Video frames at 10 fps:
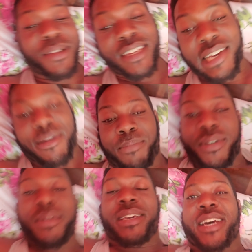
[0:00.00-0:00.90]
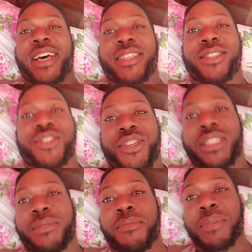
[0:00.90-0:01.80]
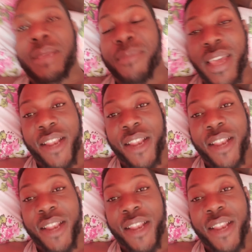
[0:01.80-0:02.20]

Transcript: Me not happy because trust me, people,